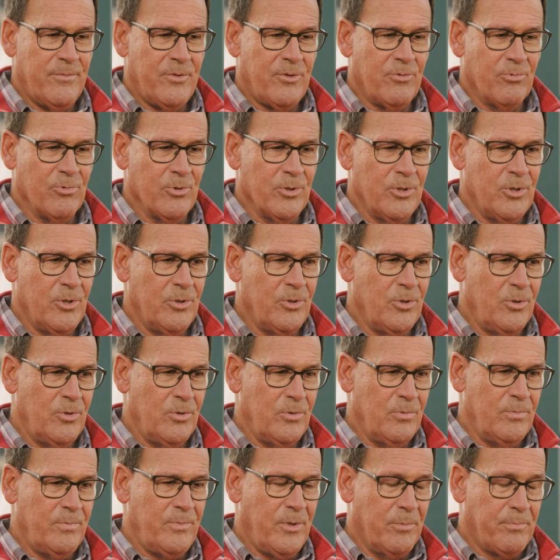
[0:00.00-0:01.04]

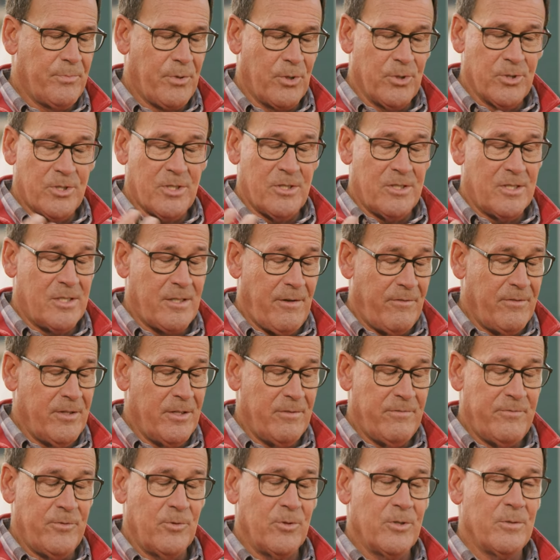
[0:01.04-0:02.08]
through the purchase of an
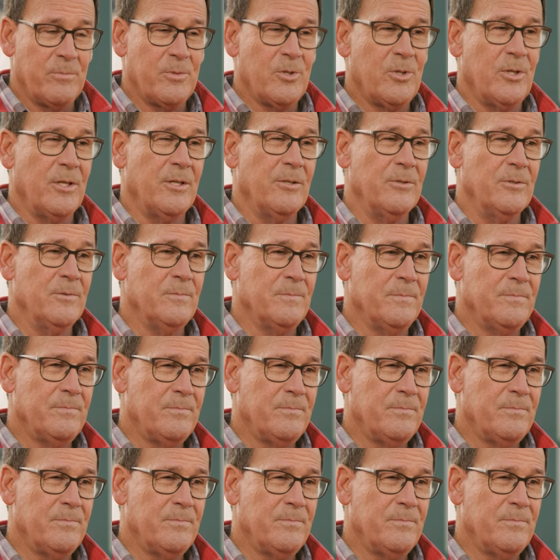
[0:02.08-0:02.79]
affordable home.